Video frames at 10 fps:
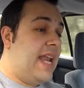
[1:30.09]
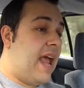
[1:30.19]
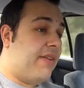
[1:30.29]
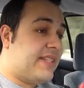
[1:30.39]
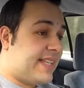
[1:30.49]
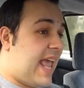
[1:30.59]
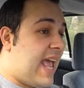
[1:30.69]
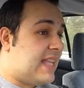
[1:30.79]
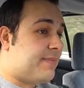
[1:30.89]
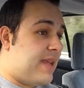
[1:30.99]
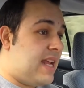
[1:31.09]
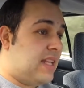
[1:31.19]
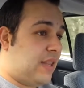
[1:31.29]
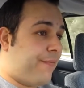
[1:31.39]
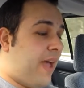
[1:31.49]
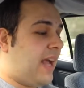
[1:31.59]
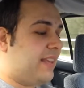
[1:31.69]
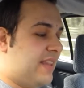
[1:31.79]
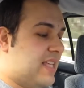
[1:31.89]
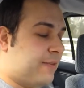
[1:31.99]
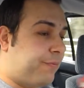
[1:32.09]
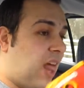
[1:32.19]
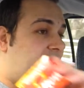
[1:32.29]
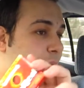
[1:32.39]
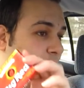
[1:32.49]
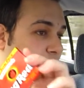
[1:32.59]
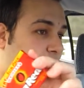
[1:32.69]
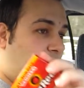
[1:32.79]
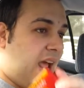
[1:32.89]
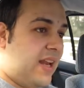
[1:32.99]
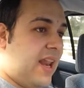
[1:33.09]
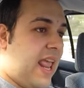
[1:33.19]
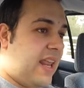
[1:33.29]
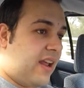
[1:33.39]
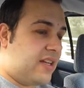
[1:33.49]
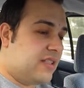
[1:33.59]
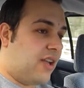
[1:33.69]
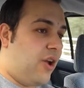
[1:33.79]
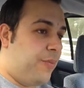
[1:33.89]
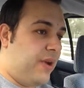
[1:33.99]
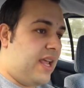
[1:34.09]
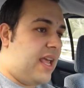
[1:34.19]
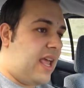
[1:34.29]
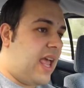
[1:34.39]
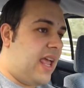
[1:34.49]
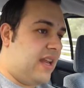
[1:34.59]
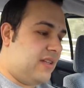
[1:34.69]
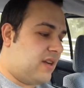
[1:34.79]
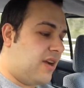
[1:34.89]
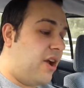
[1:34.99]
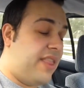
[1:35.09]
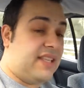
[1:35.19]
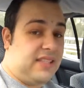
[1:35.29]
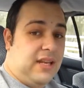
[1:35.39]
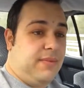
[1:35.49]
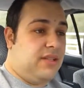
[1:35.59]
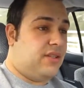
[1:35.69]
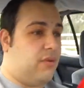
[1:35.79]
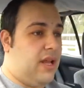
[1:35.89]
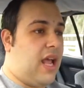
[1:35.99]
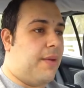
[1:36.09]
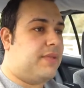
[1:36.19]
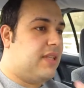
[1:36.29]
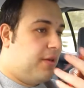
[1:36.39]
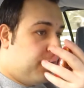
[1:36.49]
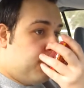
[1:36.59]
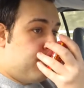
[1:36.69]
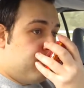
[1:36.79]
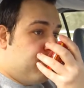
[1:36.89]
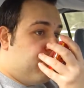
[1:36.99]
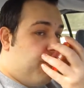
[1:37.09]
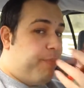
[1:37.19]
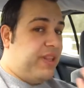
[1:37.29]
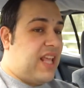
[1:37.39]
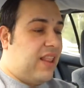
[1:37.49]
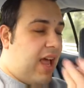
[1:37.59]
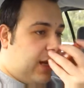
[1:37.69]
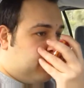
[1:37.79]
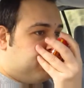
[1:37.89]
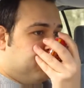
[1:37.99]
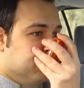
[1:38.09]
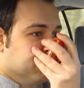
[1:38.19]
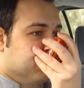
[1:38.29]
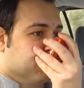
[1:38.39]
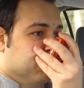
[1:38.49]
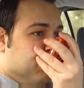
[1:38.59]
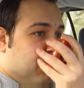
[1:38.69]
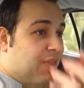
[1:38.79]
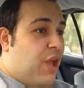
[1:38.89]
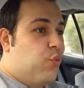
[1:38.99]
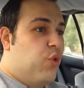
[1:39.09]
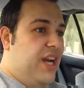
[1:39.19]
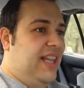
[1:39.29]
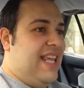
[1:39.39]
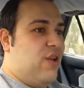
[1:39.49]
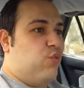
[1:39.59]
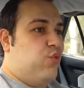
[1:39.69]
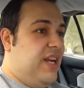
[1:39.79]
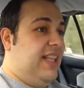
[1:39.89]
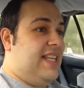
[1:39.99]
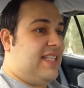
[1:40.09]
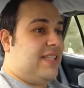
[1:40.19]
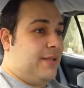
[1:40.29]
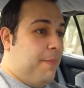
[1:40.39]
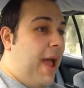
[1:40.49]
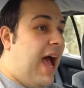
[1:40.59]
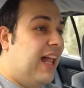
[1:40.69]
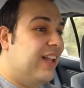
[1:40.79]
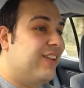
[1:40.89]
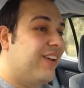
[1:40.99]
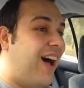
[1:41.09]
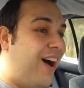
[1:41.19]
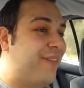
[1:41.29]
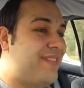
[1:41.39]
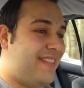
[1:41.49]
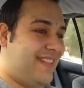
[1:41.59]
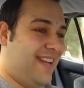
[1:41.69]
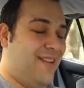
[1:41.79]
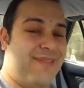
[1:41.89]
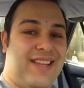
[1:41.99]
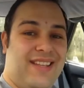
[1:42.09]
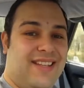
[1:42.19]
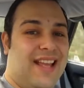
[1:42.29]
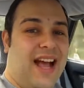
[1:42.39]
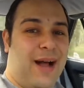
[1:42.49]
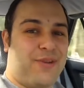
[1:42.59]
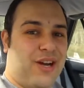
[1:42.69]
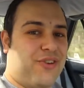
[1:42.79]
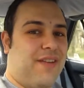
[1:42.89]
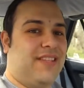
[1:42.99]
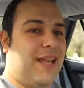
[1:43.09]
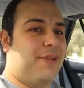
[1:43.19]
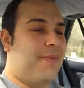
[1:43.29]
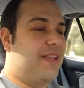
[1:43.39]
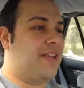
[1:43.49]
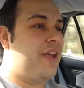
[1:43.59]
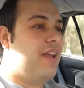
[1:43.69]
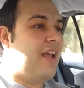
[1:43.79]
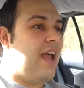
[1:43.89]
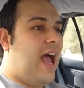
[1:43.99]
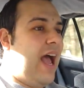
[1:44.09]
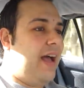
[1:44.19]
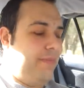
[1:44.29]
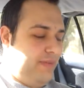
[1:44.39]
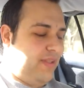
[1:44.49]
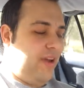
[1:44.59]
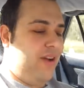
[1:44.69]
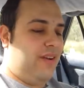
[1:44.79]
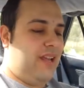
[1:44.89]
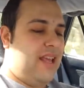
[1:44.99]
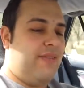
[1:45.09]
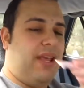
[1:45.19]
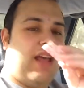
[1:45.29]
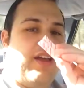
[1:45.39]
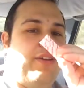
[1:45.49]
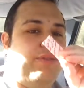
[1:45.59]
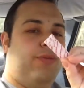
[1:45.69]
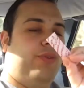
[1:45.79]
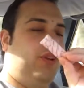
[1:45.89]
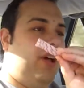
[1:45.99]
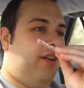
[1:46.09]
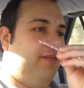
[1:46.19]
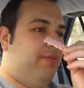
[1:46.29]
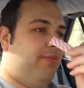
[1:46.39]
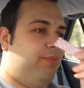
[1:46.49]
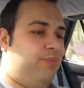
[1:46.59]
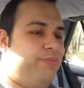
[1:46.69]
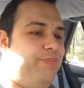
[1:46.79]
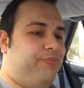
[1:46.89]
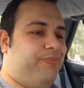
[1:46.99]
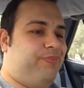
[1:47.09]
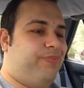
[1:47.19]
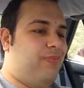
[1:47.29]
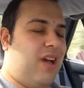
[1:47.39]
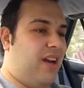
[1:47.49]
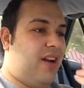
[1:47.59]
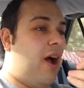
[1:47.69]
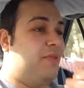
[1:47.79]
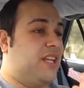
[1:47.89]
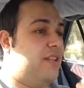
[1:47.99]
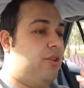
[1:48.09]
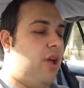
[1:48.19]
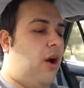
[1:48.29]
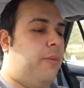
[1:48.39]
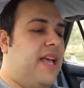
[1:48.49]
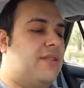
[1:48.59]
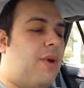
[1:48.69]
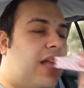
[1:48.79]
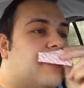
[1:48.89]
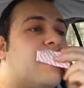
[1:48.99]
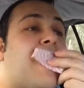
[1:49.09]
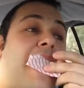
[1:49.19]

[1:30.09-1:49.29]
Now it scares me that the fact that there's a flame on the front, and I just open it and I know they're cinnamon chewing gums, but they're like really, really smell of cinnamon. I'm trying to drive to save time here, sorry. So here we go. Full on. No, I don't know. I'm just going to do the whole pizza once.